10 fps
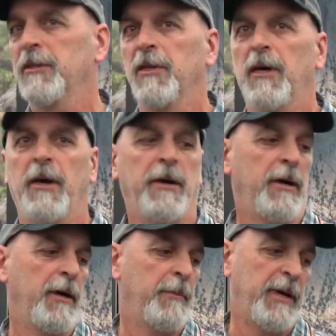And
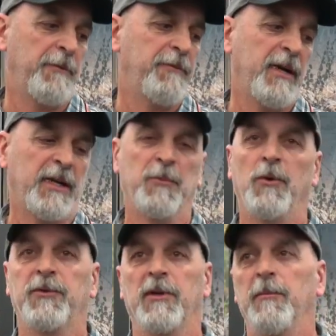matter of fact, I'm
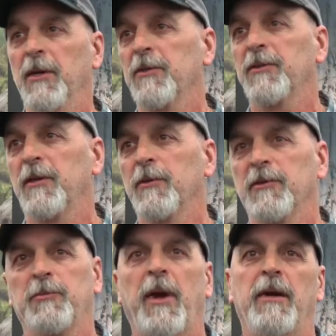going to the military with
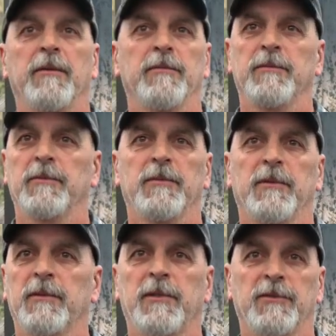this patent,
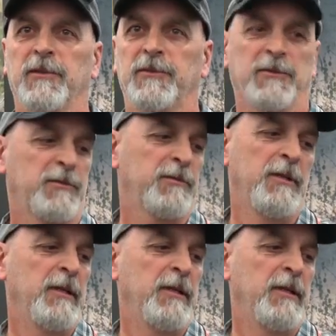because this is